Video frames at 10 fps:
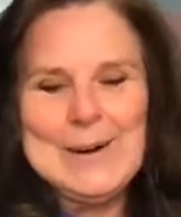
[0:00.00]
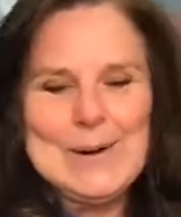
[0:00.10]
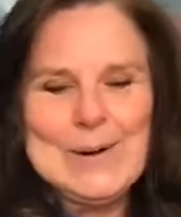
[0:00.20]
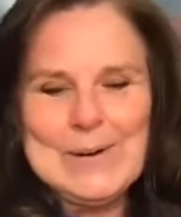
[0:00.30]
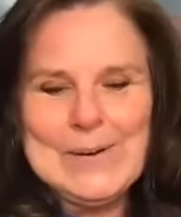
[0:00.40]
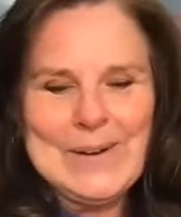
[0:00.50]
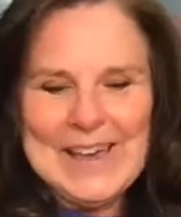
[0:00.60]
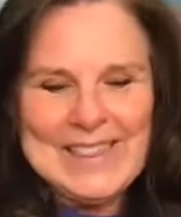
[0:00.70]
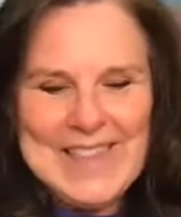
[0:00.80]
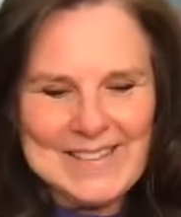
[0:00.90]
Oh,
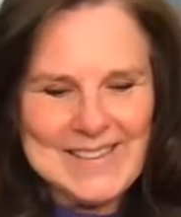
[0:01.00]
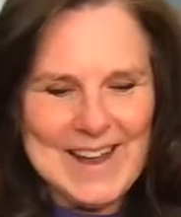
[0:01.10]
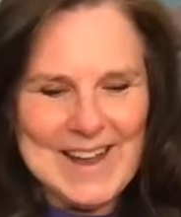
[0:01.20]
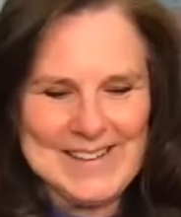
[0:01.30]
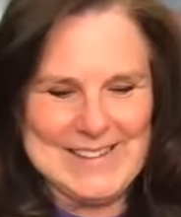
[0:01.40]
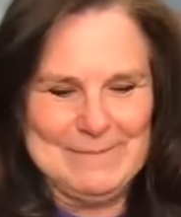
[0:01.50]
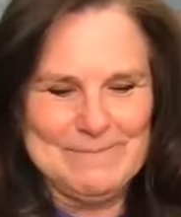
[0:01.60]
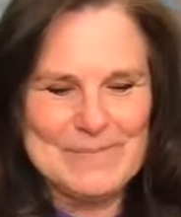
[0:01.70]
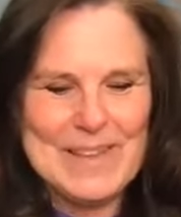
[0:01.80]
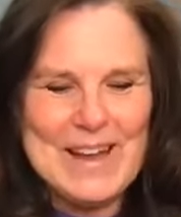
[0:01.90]
that's
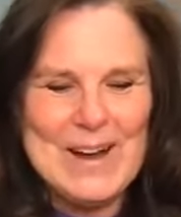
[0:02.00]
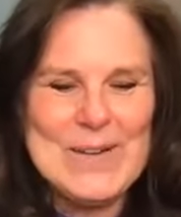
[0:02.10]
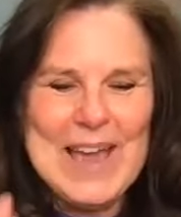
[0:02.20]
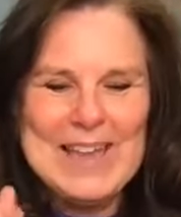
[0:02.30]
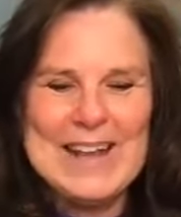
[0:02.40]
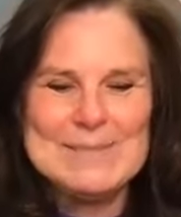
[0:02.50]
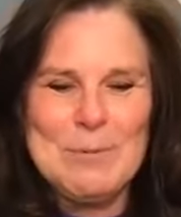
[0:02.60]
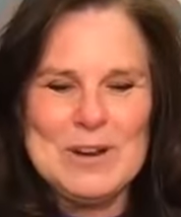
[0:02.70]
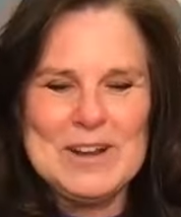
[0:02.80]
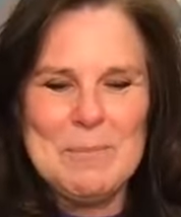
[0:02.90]
awesome. Okay, that's
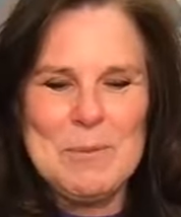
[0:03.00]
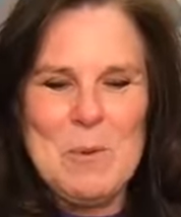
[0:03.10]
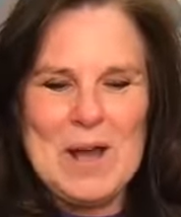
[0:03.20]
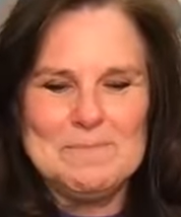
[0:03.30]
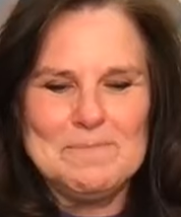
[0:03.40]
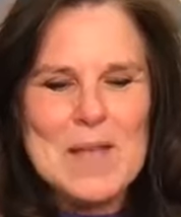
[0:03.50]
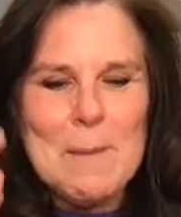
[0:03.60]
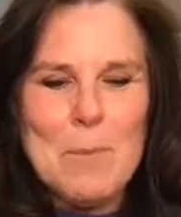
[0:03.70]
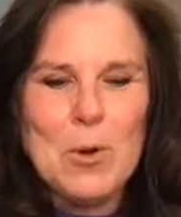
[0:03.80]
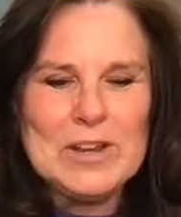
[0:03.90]
point number one.
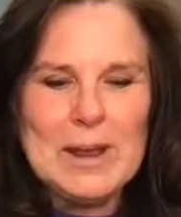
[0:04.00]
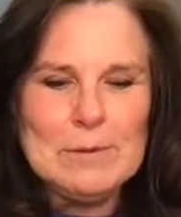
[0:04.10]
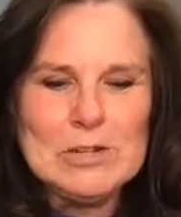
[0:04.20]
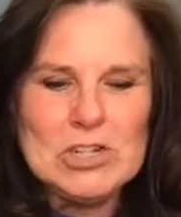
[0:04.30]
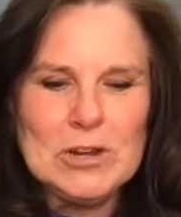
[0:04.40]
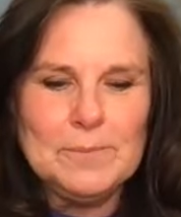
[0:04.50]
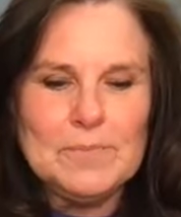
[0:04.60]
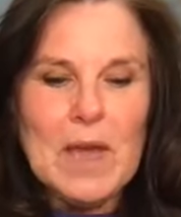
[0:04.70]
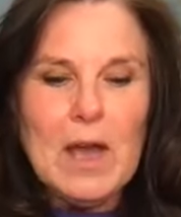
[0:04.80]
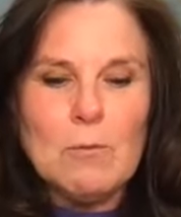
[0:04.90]
Point number two,
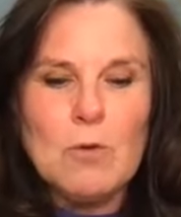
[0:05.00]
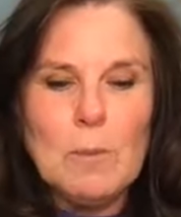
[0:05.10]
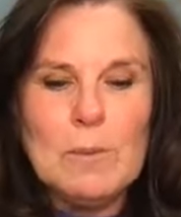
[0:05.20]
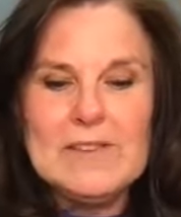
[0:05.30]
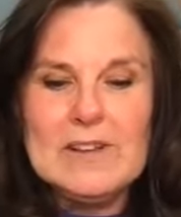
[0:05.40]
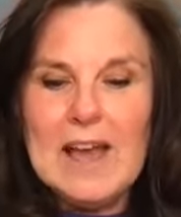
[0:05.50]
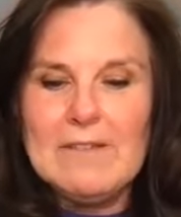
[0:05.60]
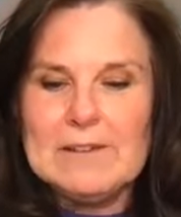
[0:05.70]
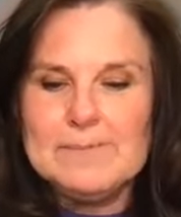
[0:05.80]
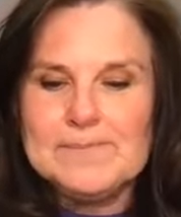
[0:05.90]
Romans
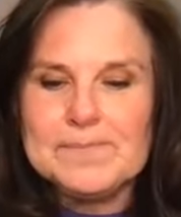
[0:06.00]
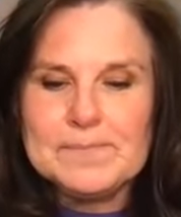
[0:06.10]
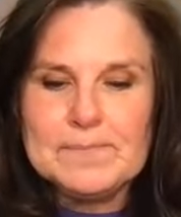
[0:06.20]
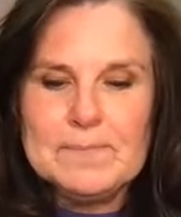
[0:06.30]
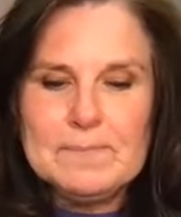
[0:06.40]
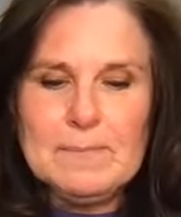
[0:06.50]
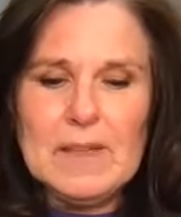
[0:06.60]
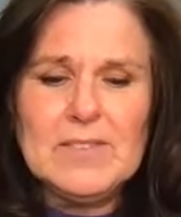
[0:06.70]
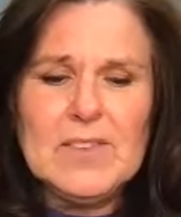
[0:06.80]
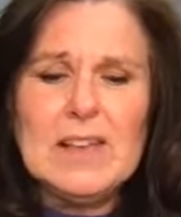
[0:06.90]
11
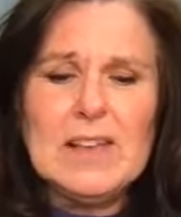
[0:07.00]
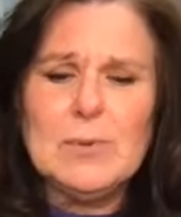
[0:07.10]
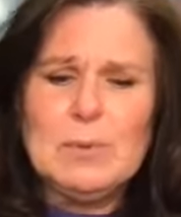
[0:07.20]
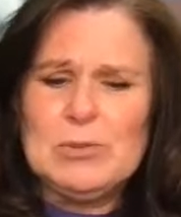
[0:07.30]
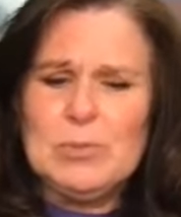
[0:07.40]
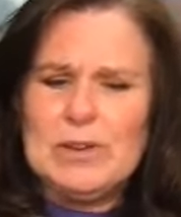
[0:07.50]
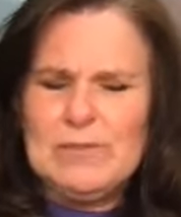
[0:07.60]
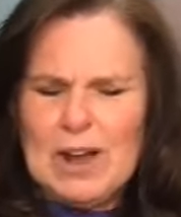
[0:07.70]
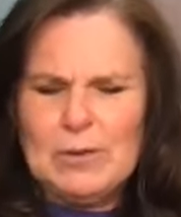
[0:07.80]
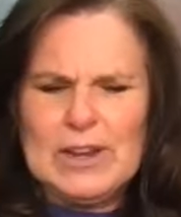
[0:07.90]
says, which we've
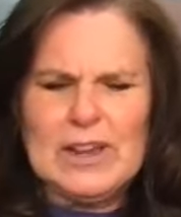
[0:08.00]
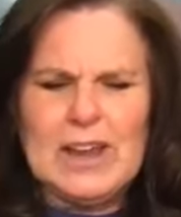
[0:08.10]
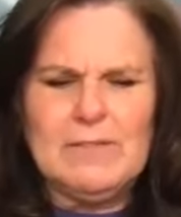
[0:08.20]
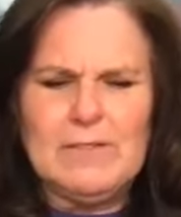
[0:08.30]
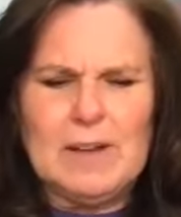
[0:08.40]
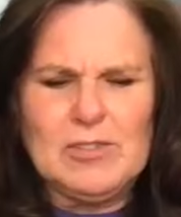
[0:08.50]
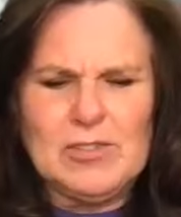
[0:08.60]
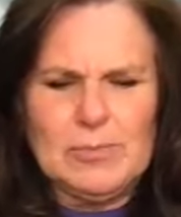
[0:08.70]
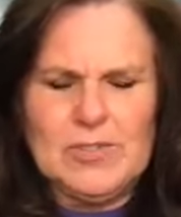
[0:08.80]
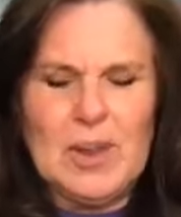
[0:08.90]
already kind of, I'm
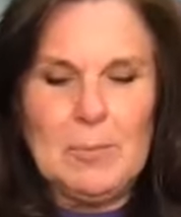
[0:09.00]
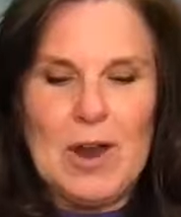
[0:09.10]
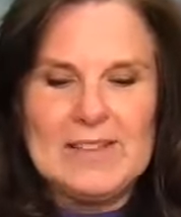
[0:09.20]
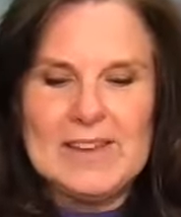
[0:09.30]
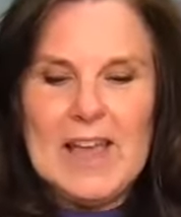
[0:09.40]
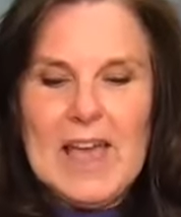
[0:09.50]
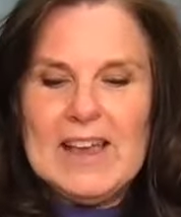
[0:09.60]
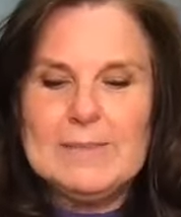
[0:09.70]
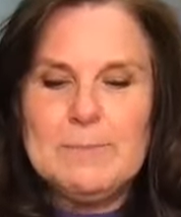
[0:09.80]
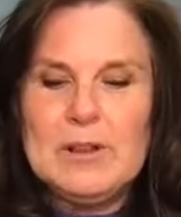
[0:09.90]
just summarizing,
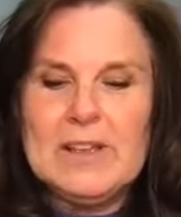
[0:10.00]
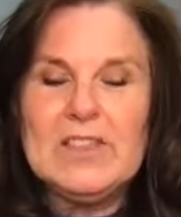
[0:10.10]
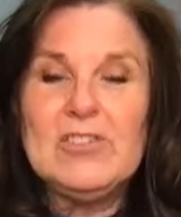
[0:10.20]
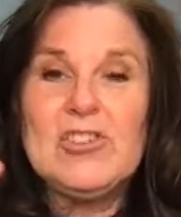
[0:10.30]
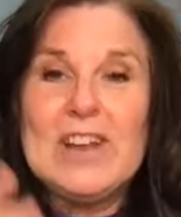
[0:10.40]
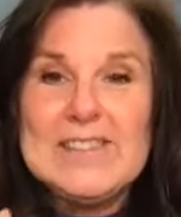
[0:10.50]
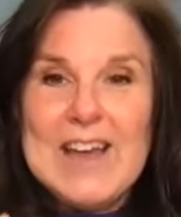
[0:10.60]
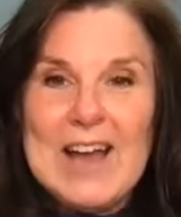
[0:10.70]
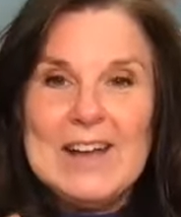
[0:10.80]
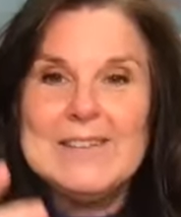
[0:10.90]
he's pulling the
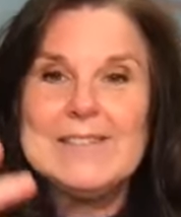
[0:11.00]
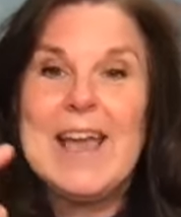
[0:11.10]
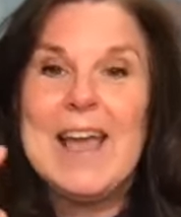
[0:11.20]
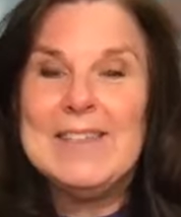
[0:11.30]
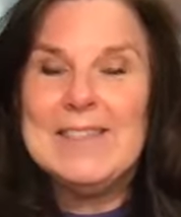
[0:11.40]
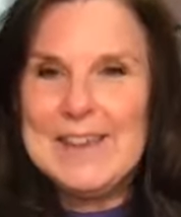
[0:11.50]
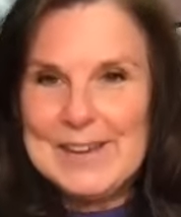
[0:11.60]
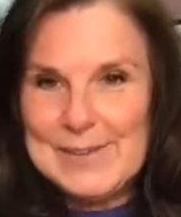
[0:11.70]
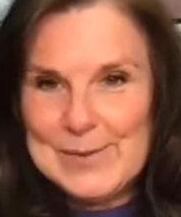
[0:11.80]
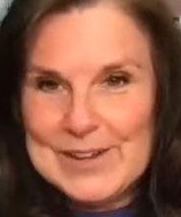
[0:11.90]
Gentiles and the
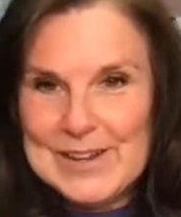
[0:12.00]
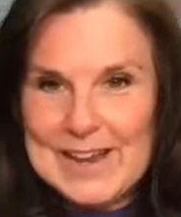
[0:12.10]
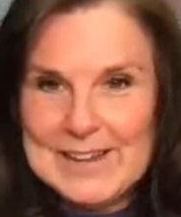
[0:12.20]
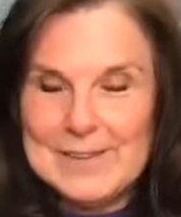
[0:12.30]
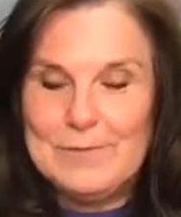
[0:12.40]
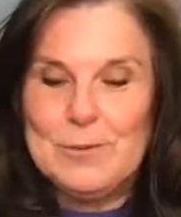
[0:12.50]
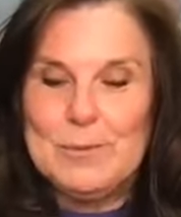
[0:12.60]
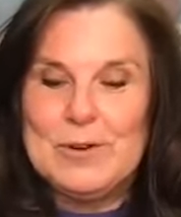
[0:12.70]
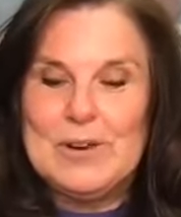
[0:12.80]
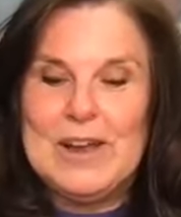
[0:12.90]
Israelite, the
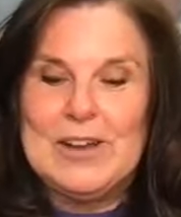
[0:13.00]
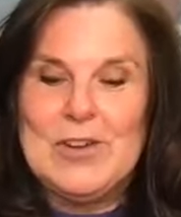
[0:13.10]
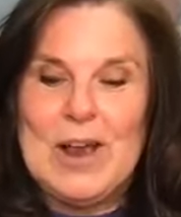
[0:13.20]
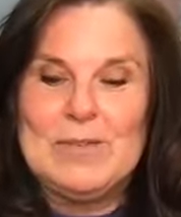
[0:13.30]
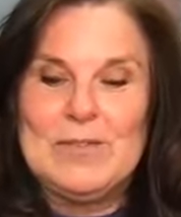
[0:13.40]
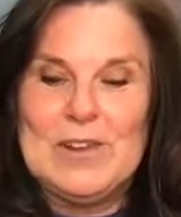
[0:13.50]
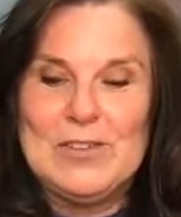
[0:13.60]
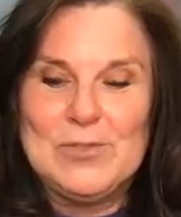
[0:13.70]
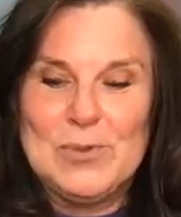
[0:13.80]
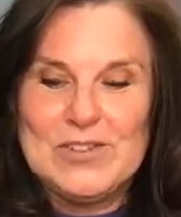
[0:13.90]
former tribes of
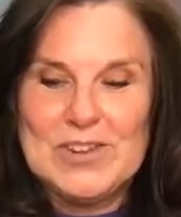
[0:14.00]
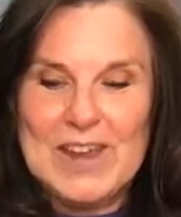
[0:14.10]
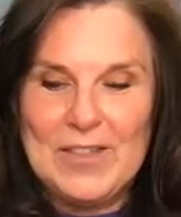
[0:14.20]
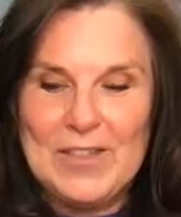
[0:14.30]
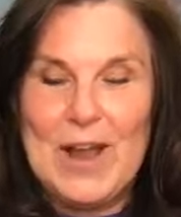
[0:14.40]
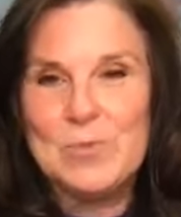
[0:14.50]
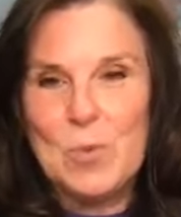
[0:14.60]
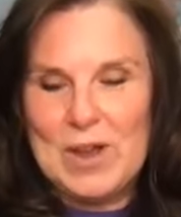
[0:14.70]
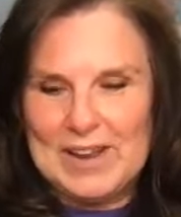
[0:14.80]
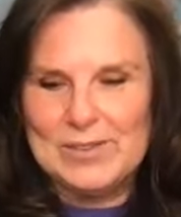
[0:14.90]
Israel together
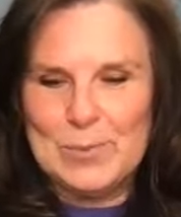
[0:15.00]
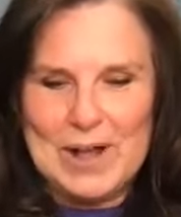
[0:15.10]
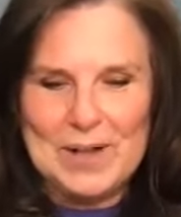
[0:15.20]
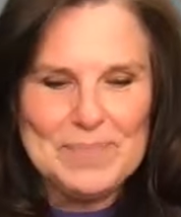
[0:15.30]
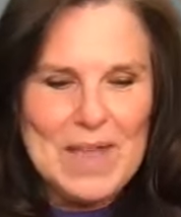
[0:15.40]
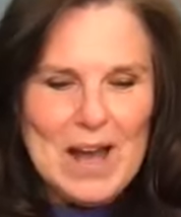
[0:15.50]
as one as well.